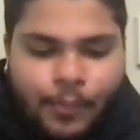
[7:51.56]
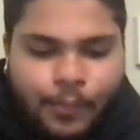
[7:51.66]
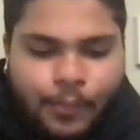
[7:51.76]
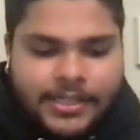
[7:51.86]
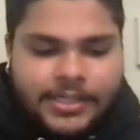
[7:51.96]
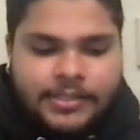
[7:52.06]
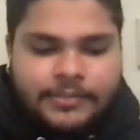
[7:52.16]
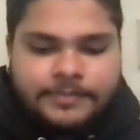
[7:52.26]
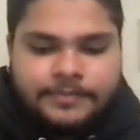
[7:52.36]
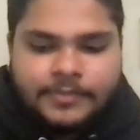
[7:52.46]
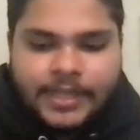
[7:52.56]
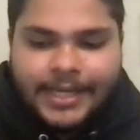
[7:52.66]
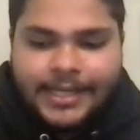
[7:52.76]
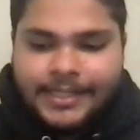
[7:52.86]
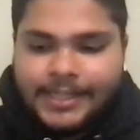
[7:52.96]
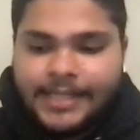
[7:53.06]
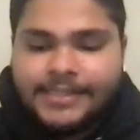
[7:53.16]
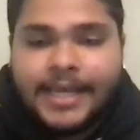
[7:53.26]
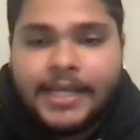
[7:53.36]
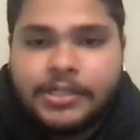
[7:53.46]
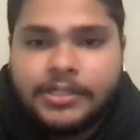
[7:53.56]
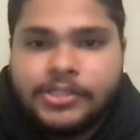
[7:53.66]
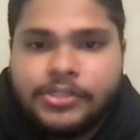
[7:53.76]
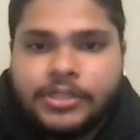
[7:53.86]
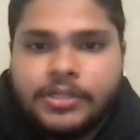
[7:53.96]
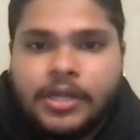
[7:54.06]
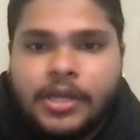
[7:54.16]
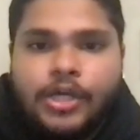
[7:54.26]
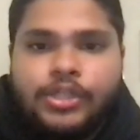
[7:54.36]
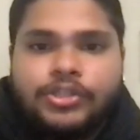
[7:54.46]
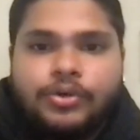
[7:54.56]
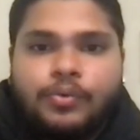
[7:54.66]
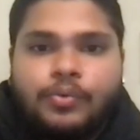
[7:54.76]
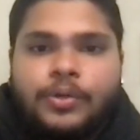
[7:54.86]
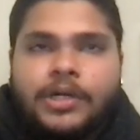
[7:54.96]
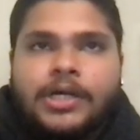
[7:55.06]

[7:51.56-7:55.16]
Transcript: when um he, he has an ankle injury, so